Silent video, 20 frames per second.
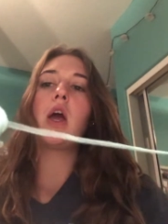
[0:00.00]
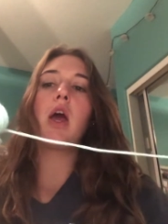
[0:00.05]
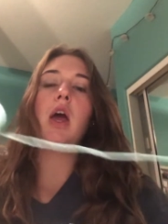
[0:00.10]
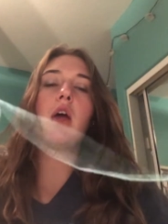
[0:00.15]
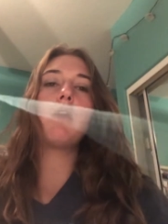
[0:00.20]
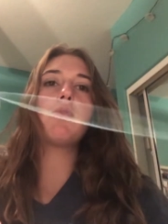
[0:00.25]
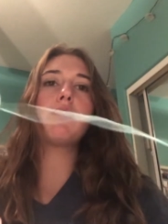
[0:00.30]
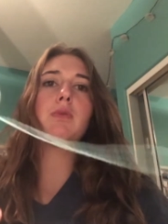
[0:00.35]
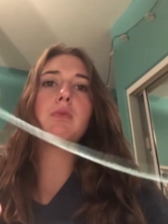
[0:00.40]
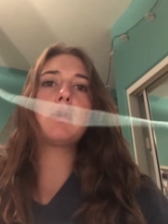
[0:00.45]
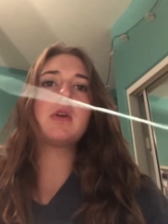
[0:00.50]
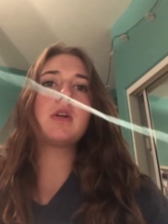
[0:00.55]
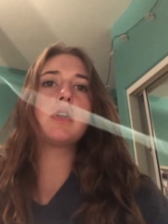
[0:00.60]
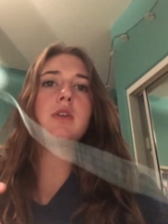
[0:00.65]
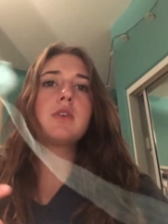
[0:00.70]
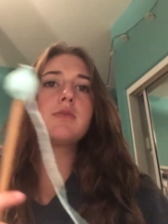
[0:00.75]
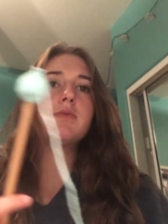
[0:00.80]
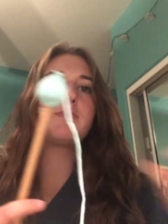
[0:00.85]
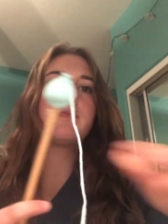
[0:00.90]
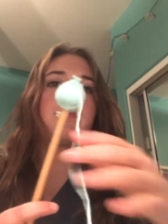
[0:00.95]
And from
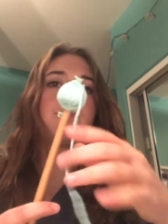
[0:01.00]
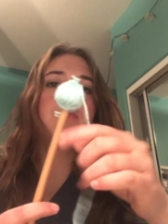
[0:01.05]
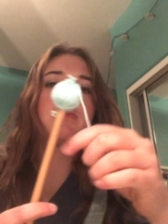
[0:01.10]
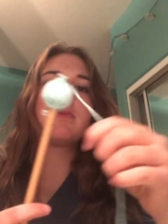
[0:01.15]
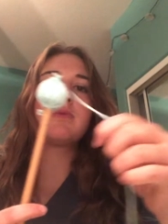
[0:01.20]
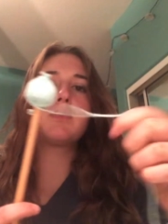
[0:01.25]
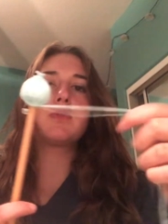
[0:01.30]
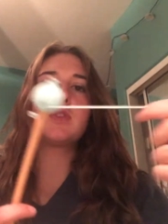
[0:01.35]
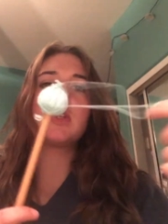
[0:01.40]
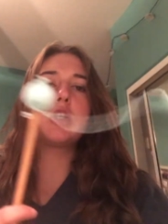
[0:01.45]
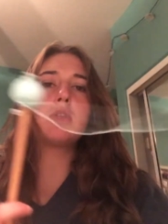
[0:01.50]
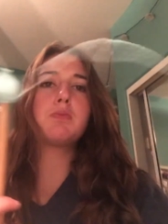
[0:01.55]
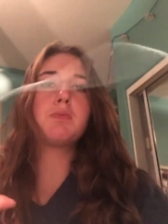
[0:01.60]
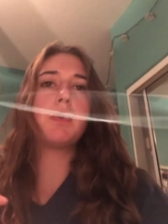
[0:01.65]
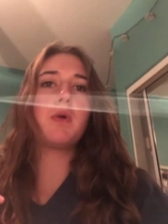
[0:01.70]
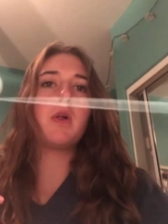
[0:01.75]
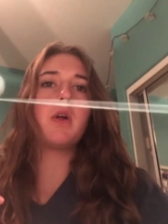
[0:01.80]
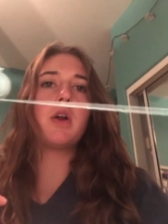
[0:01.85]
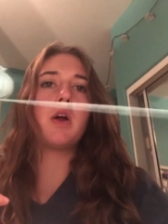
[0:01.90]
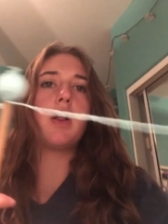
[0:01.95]
here, just
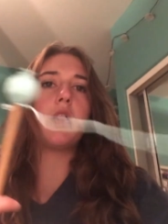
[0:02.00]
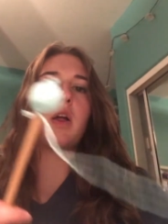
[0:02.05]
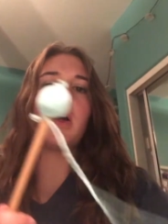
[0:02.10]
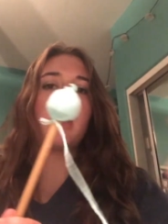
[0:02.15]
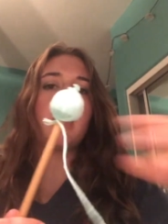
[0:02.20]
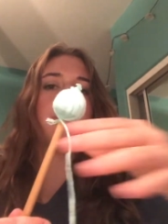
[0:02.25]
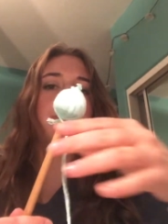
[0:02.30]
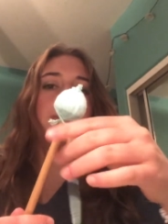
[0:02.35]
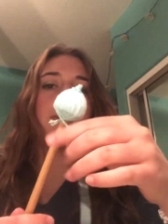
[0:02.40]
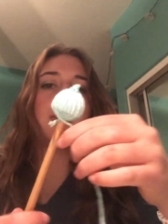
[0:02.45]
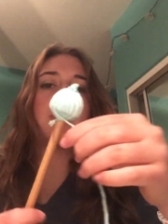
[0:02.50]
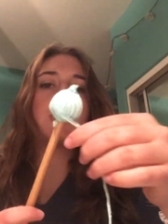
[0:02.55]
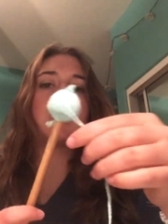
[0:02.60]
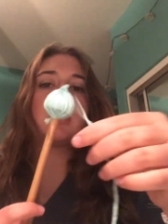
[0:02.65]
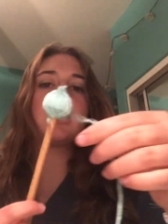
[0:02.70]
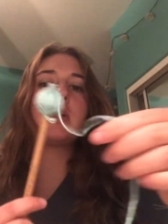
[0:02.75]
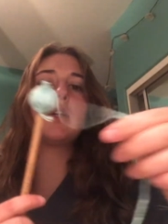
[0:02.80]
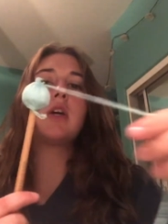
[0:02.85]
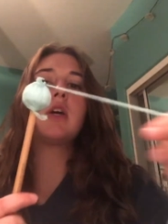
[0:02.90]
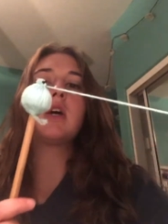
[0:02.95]
pull it all off. It
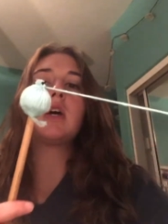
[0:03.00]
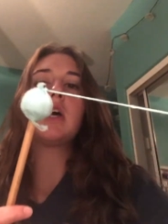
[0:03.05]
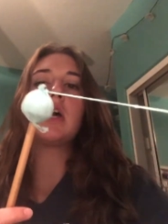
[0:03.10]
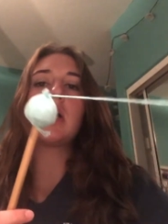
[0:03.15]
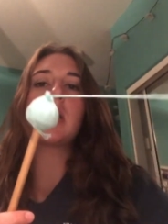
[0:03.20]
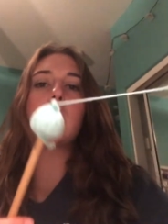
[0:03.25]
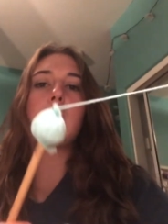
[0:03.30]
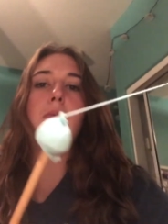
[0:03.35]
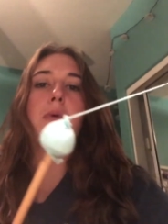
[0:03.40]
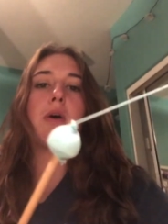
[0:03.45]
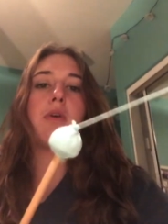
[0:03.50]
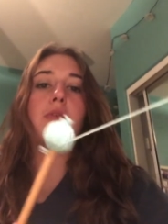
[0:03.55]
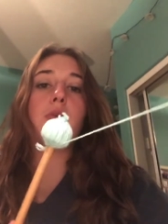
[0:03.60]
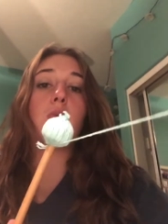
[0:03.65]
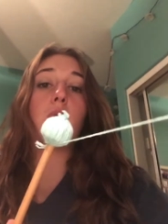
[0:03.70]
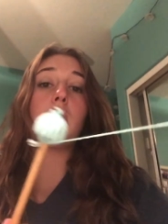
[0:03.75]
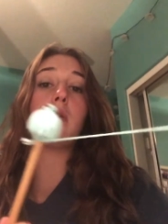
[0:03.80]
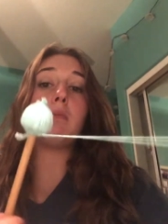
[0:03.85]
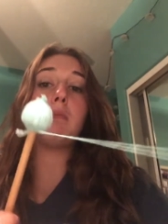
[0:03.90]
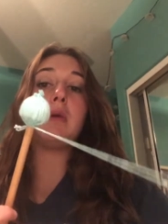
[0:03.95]
should come off in
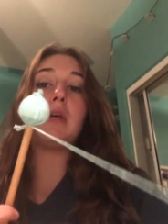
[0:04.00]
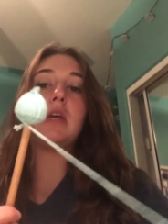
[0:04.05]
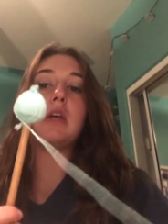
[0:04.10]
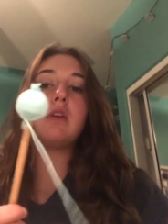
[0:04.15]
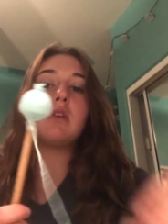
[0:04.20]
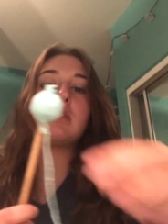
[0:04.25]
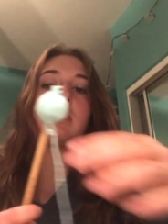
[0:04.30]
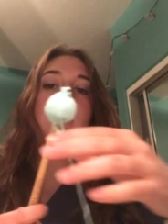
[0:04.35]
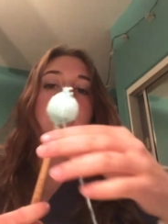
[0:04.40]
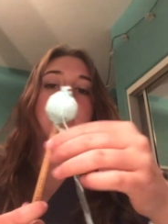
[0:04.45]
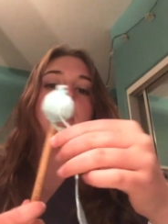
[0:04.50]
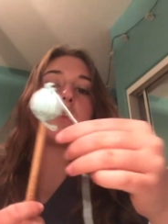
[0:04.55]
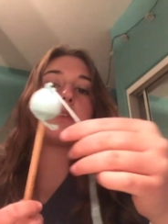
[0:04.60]
one piece.